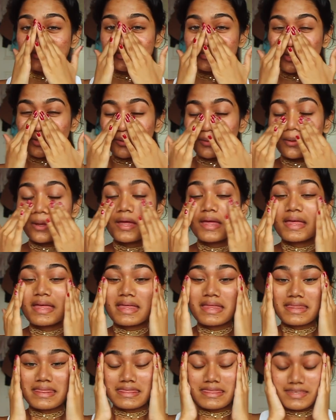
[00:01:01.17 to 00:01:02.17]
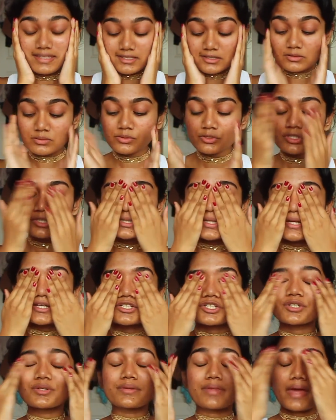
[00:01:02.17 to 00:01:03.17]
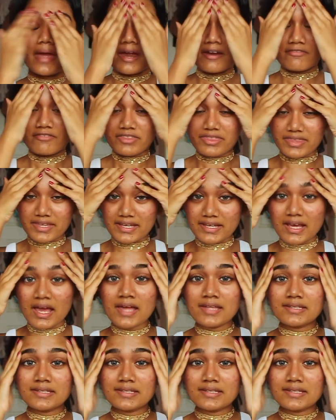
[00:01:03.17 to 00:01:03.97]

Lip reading: So this will just ensure that everything